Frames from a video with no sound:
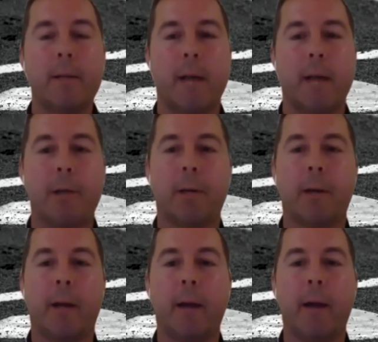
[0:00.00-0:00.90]

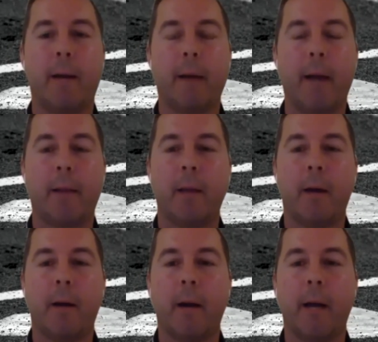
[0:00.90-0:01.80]
session at, at, at the
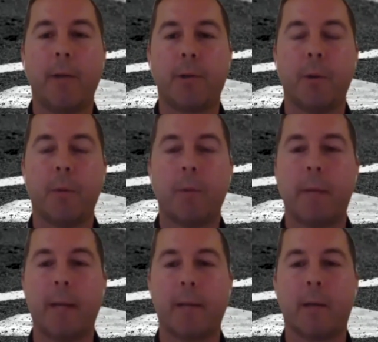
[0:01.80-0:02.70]
younger age groups
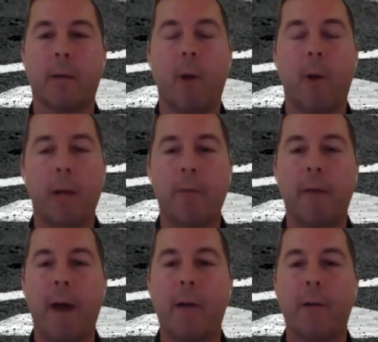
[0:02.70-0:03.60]
because the quality
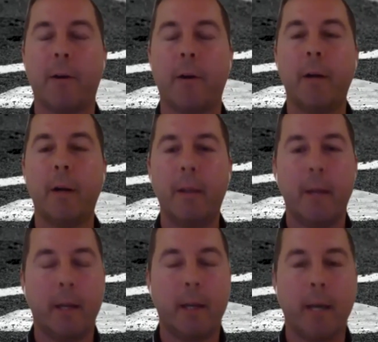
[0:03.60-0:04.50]
factor,
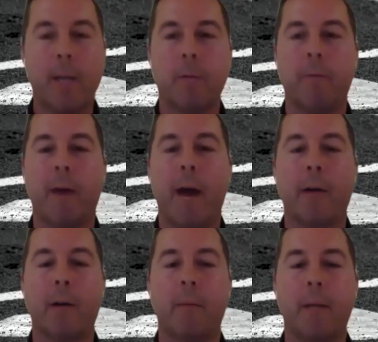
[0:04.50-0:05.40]
the engagement
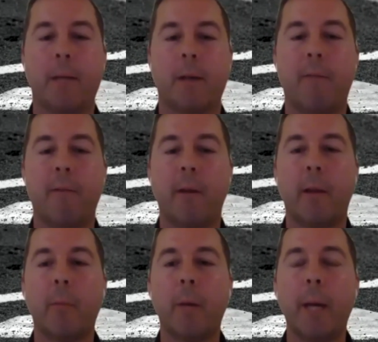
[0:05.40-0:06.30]
factor may suffer a
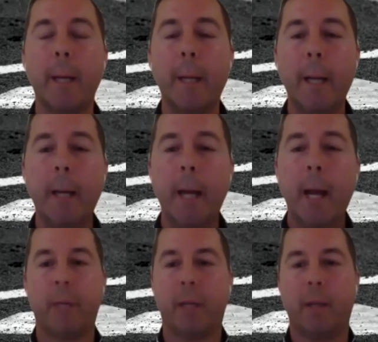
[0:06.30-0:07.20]
little bit
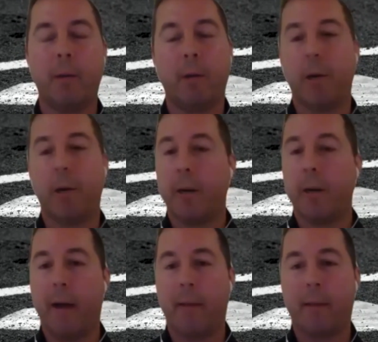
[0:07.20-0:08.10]
but you
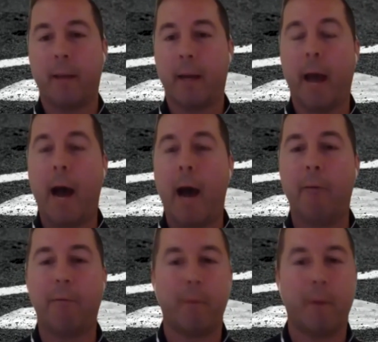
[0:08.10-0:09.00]
could, I think,
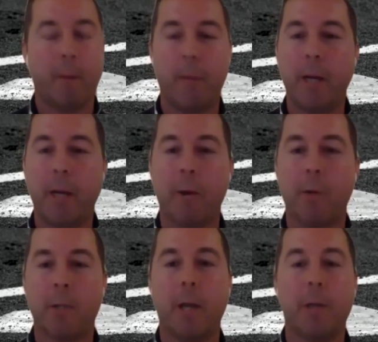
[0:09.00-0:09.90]
have a mini
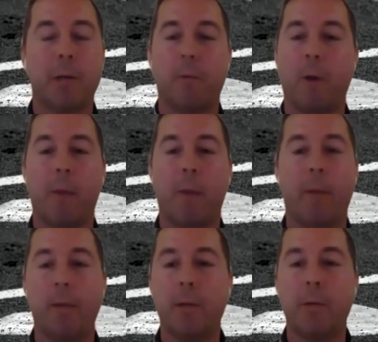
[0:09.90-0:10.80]
rotation where
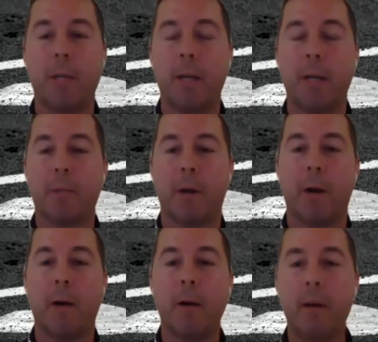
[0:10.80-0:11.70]
maybe two teams
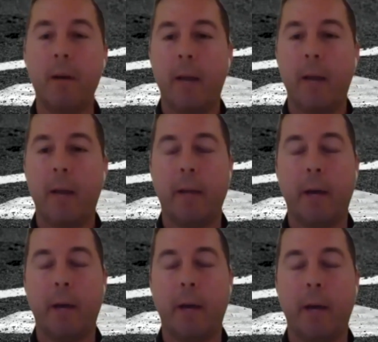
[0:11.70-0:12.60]
are in
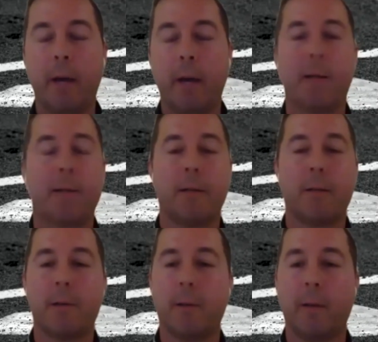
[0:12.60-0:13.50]
the outfield
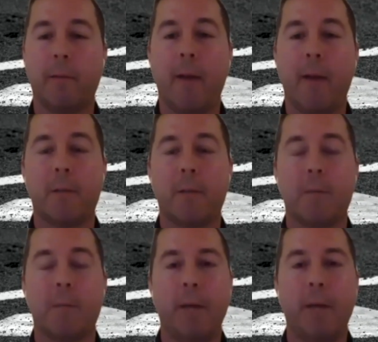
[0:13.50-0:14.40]
practicing. Certainly, if you have the